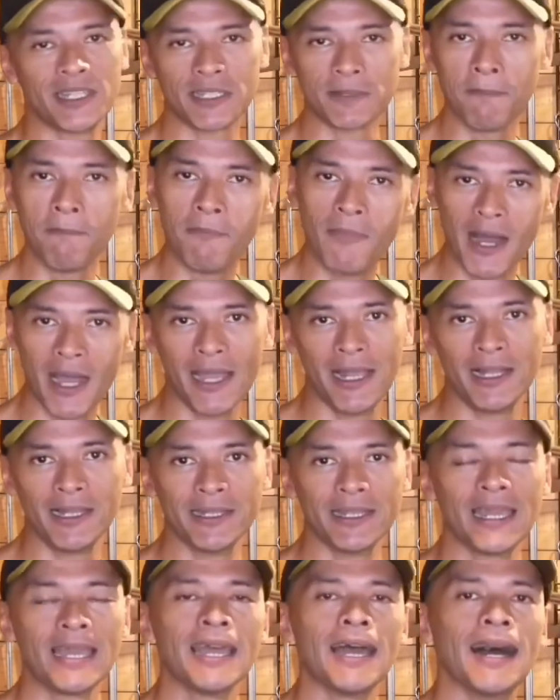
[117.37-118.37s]
it's
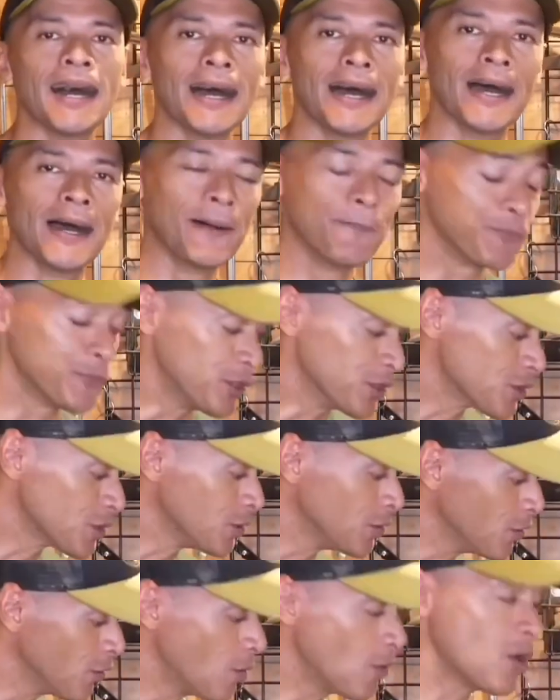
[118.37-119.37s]
mild. There's
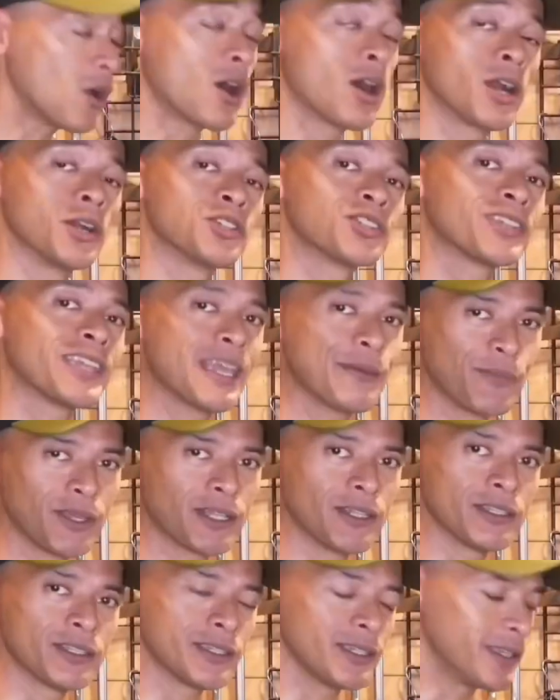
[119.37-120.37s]
no harsh
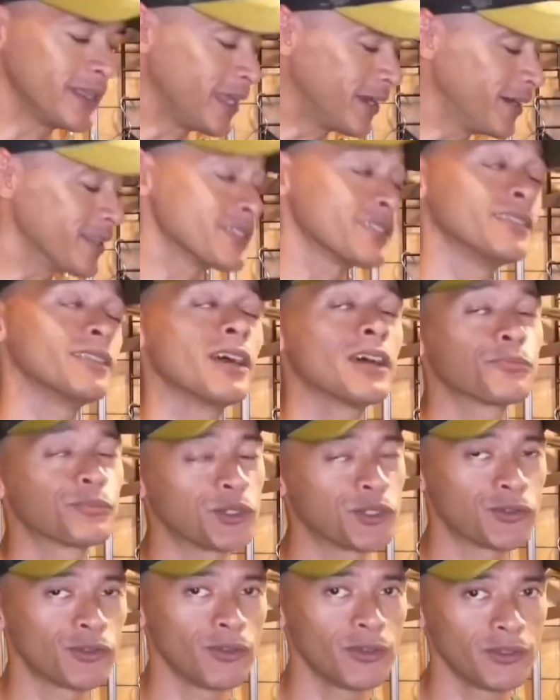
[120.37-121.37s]
chemicals in there. It's not
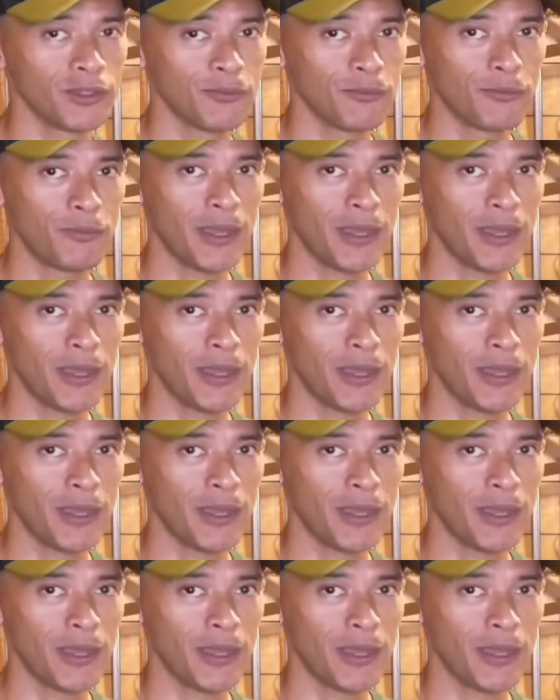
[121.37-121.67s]
petroleum